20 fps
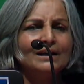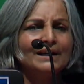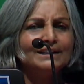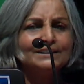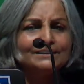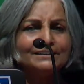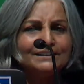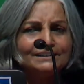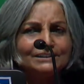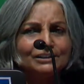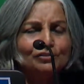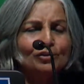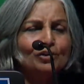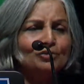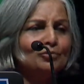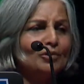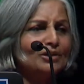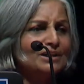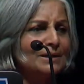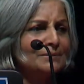This is not
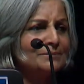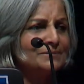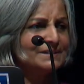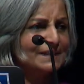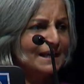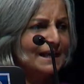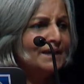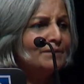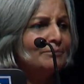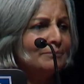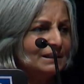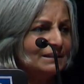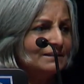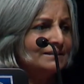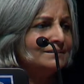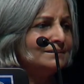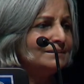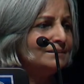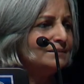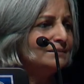what I'm saying, but
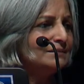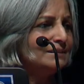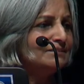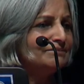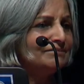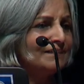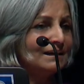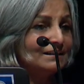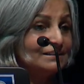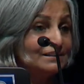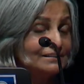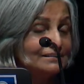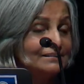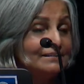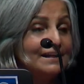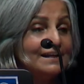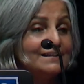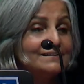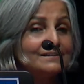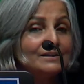this is, in fact,
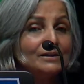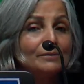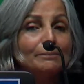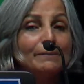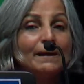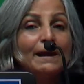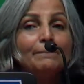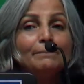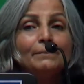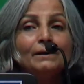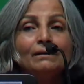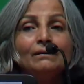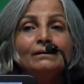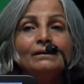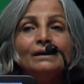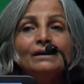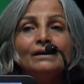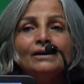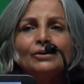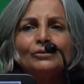there is in a paper
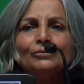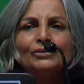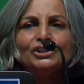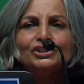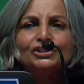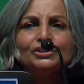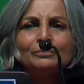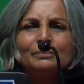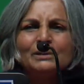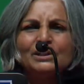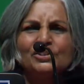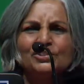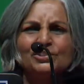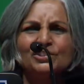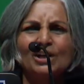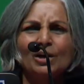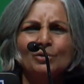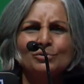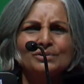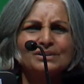which the British
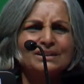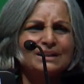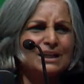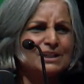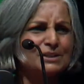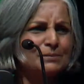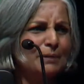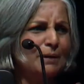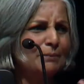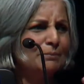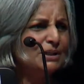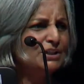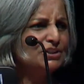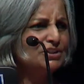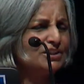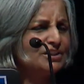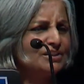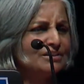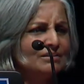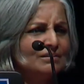Council has published
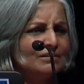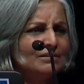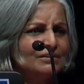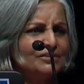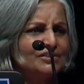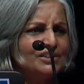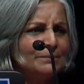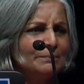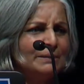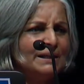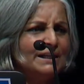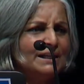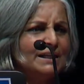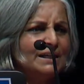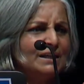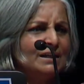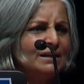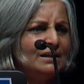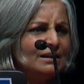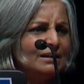in
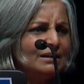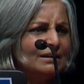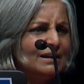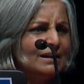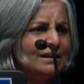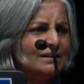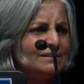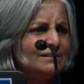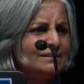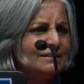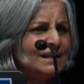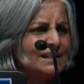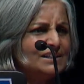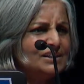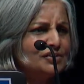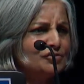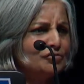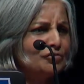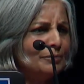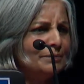CPD
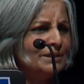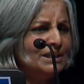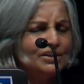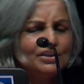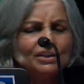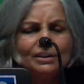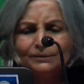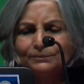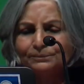Lessons from India.